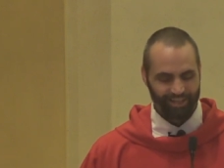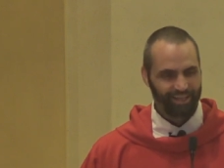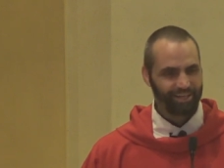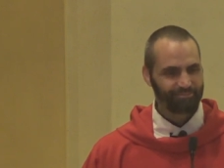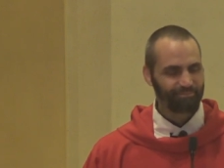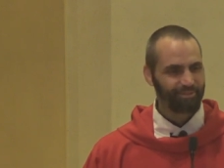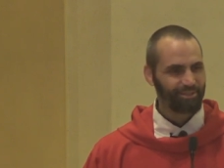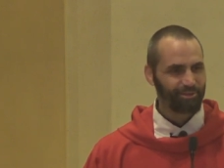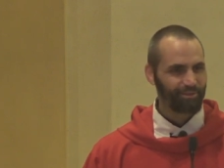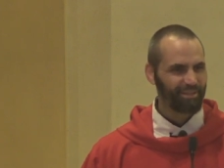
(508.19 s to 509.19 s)
And um,
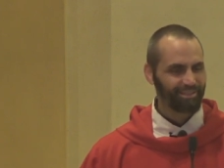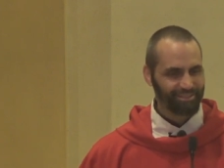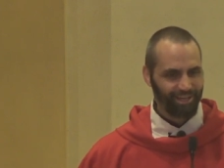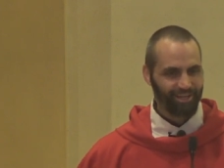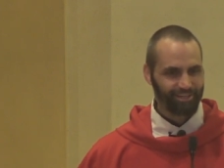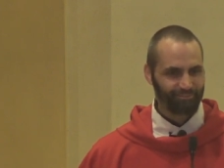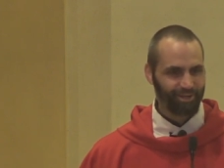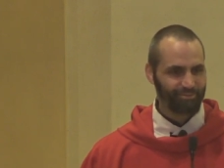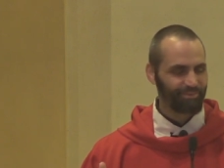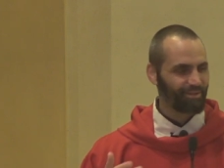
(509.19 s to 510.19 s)
you don't get to talk about
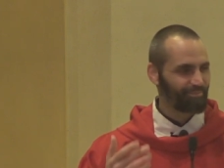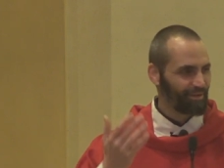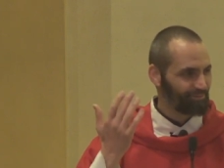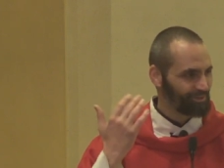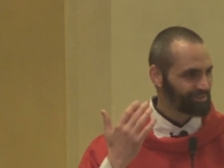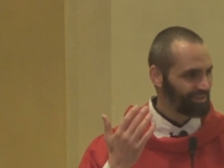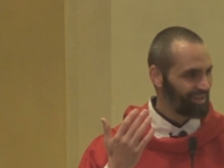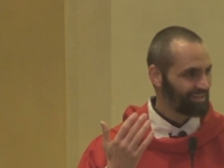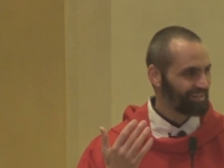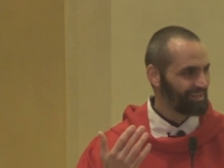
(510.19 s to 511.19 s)
it, but my first
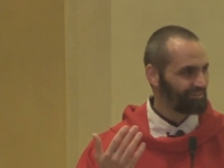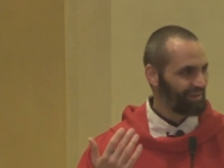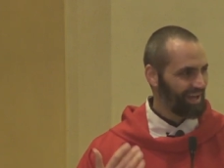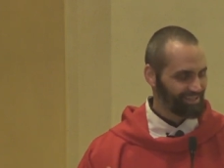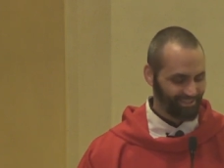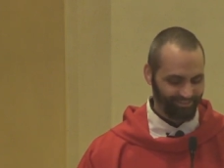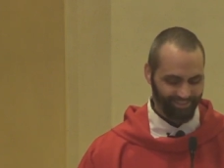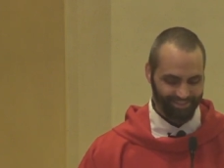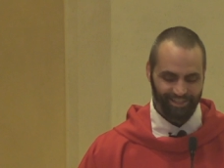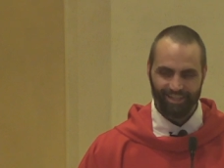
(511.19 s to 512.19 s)
thought reaction was,